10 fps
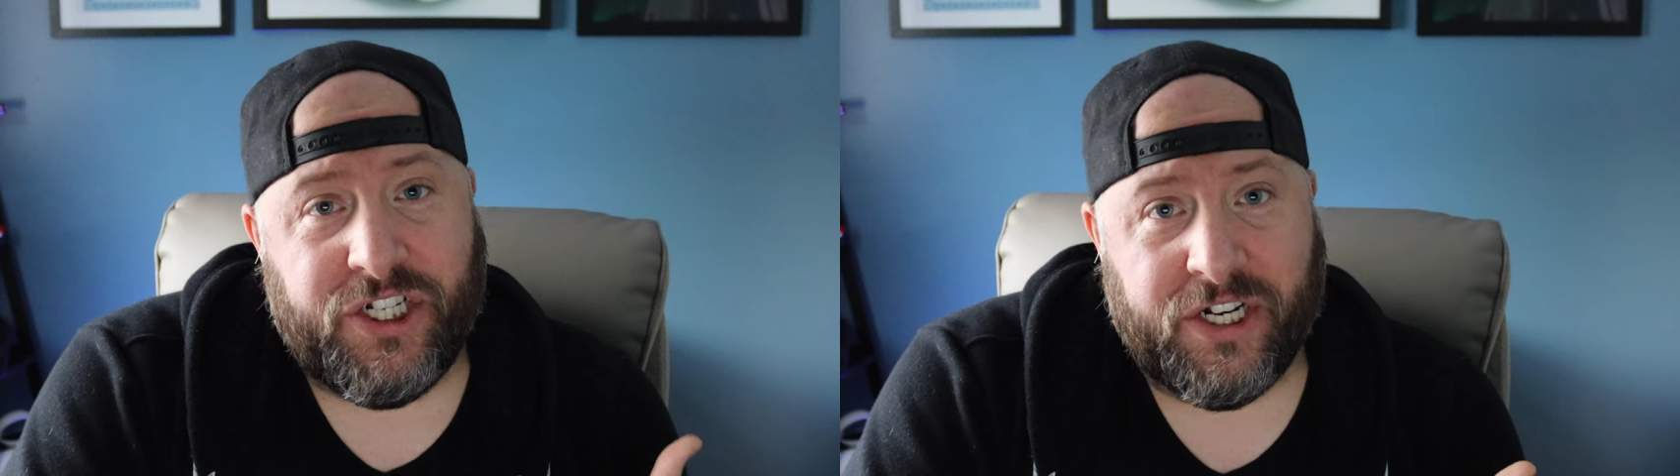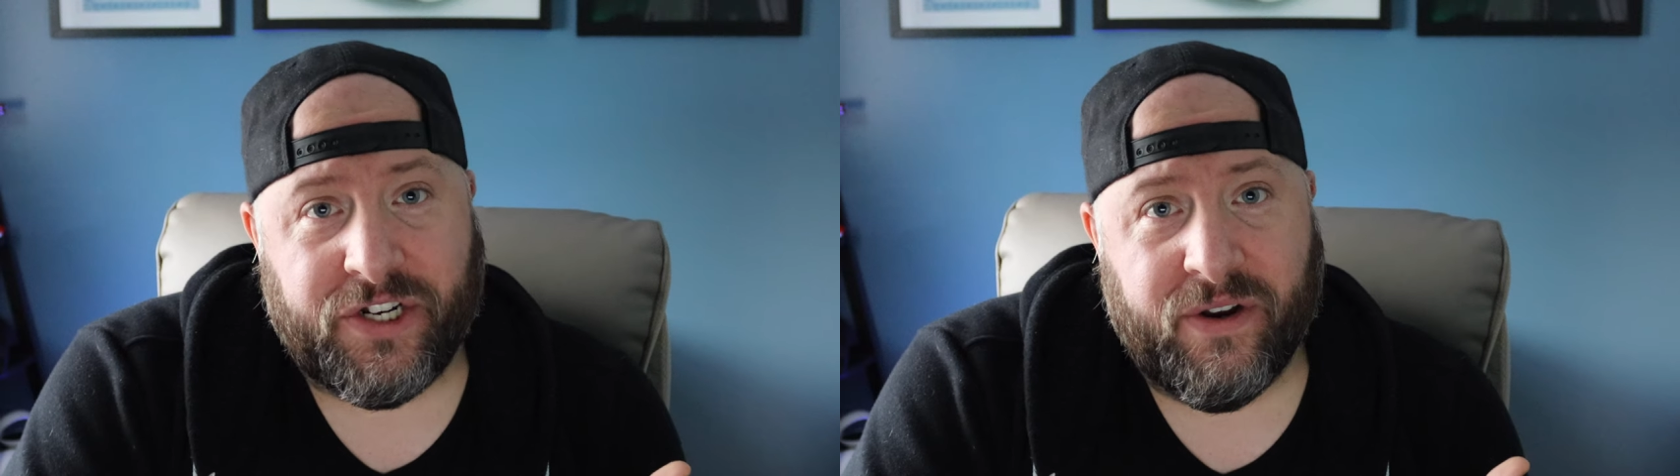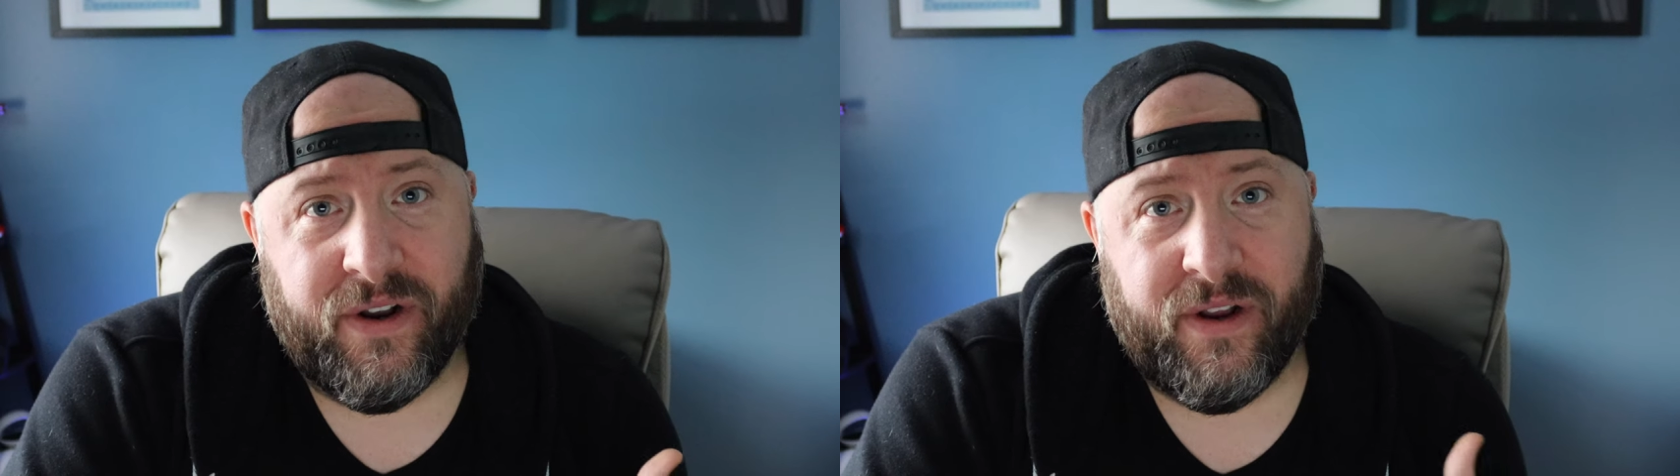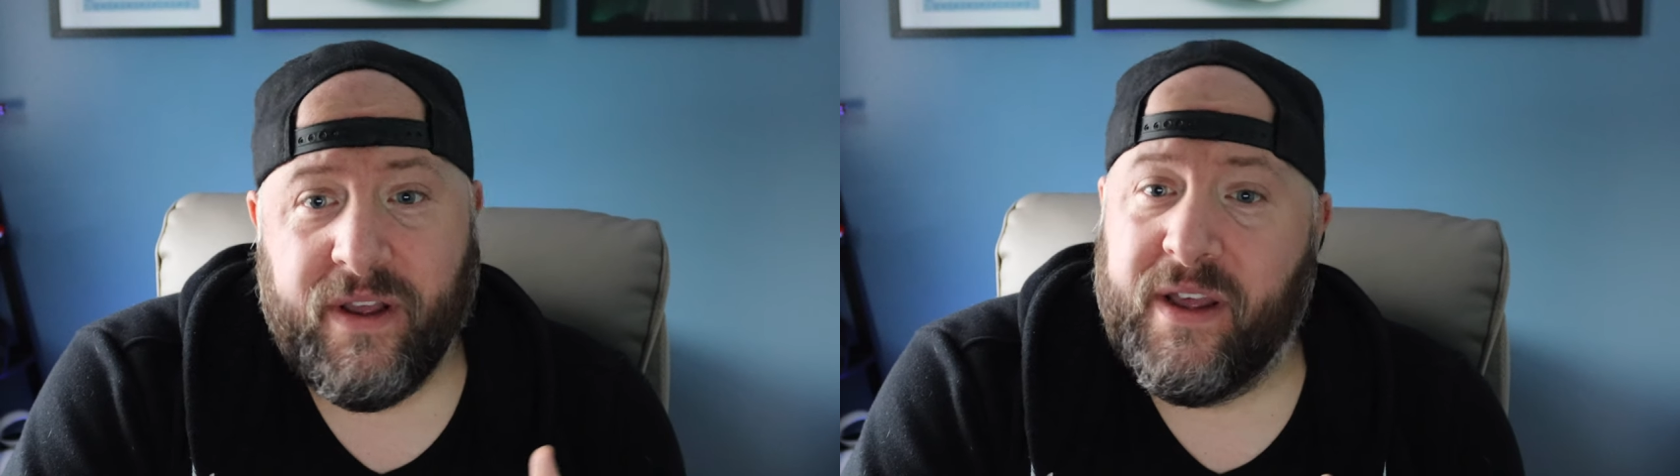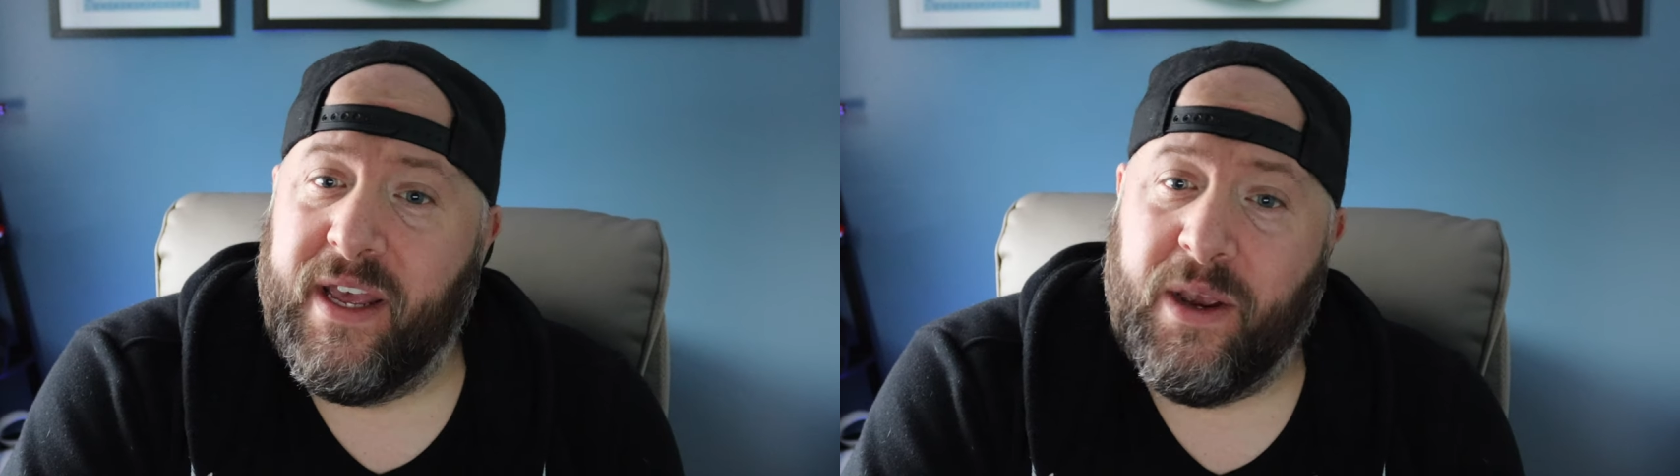ginger,
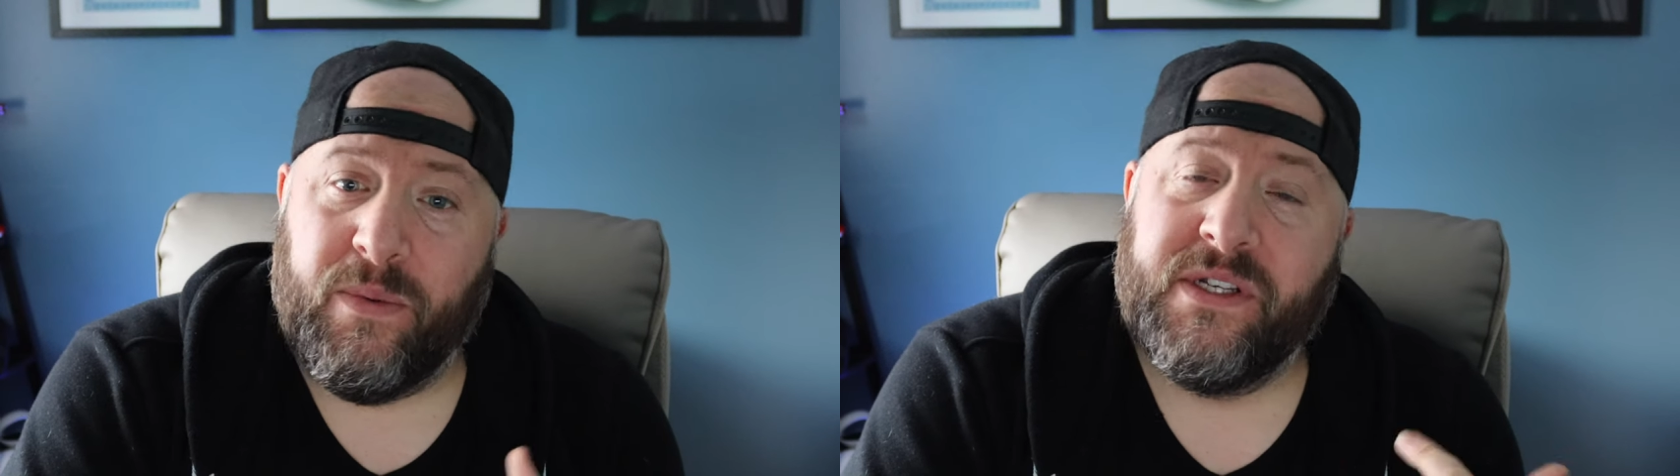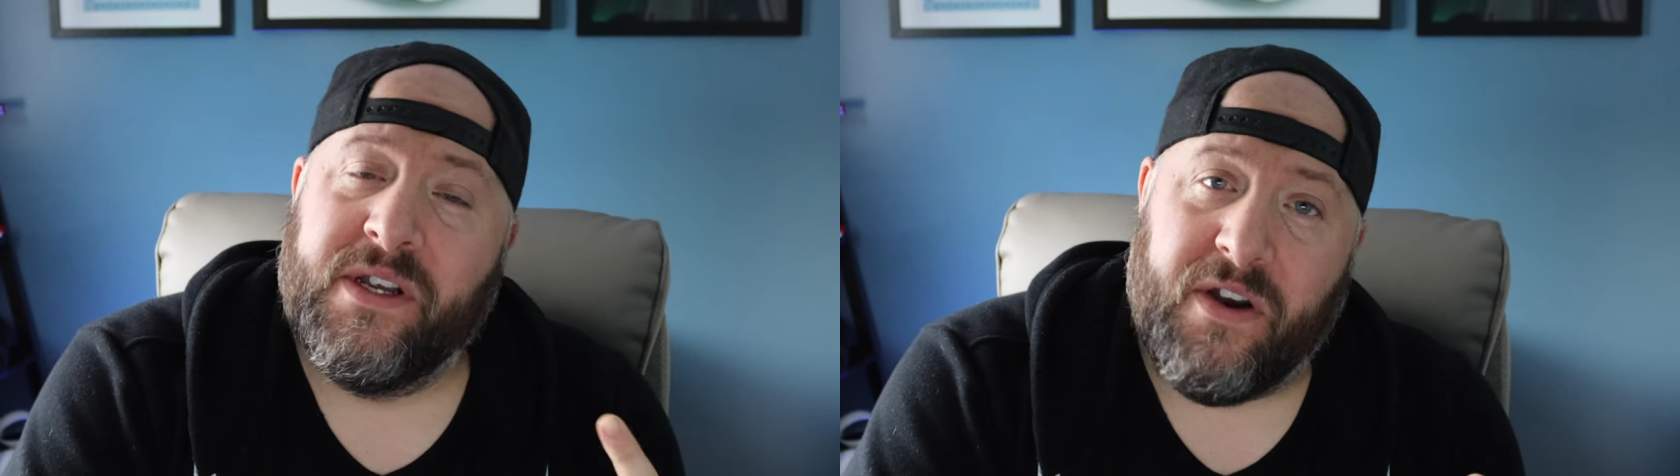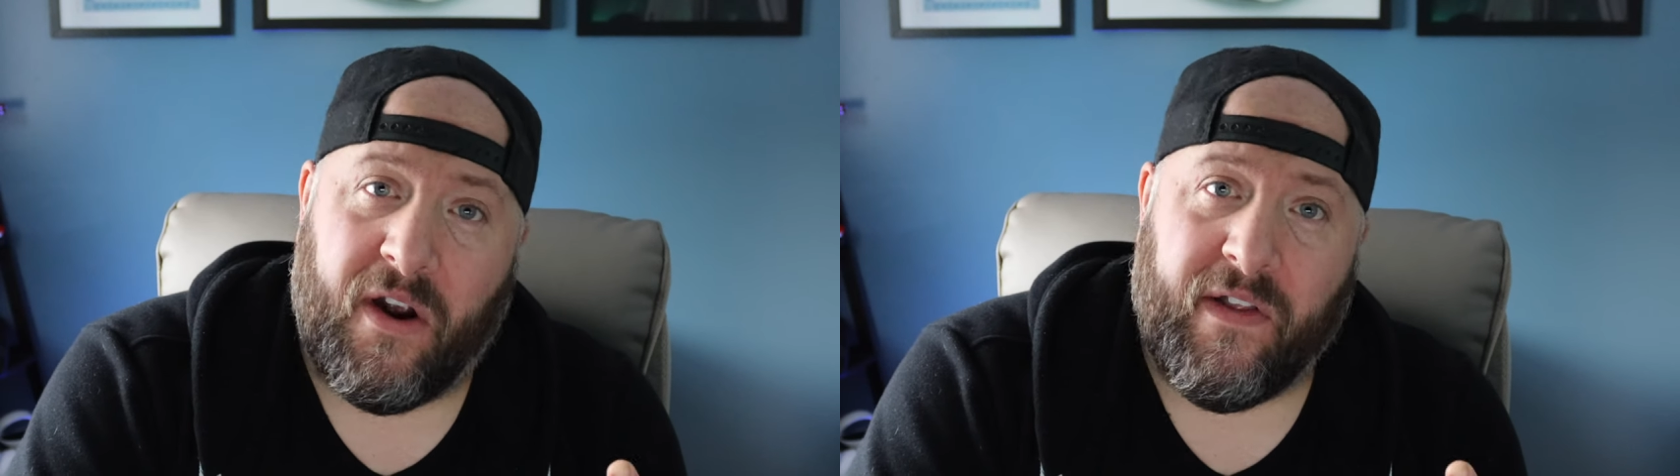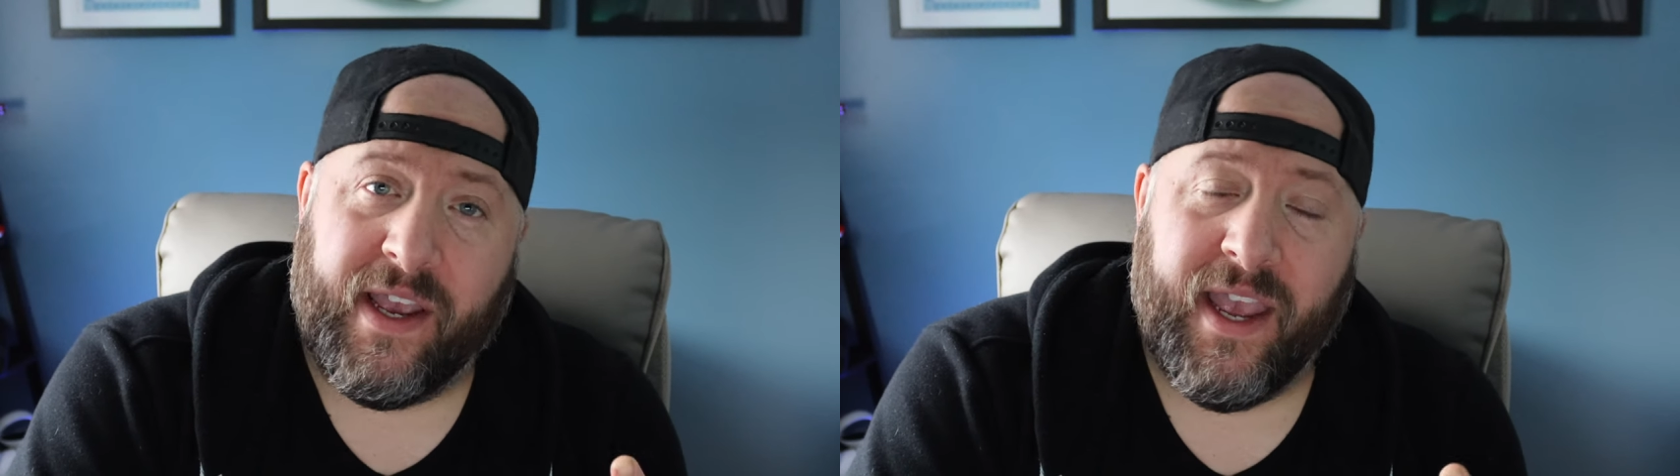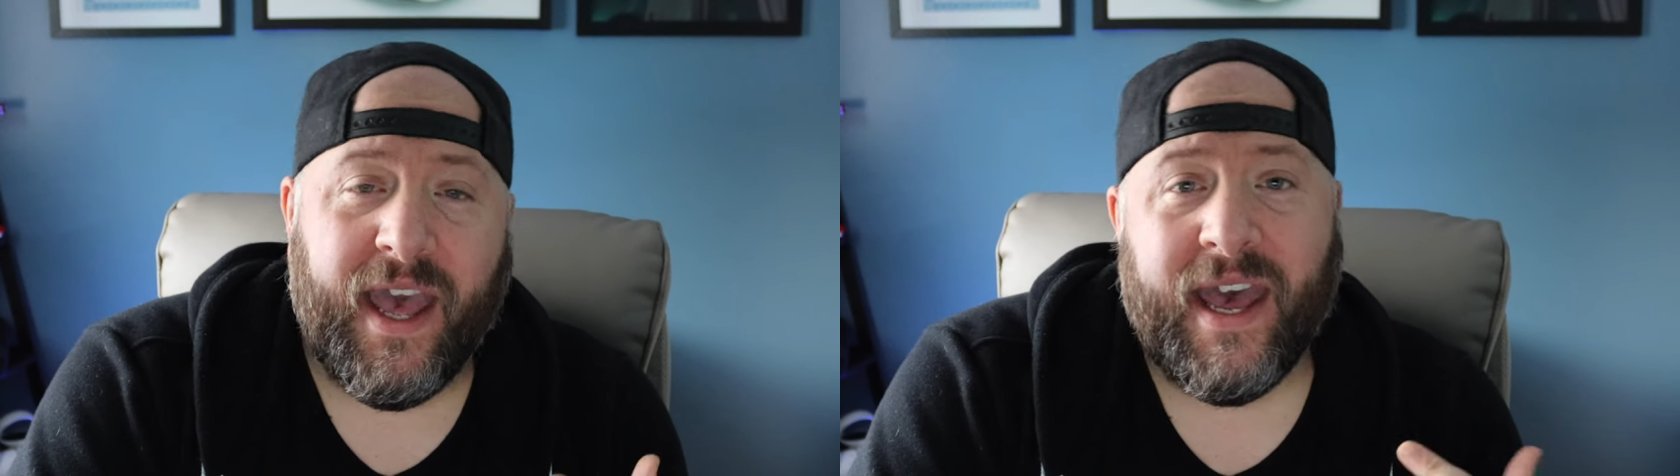it was garlic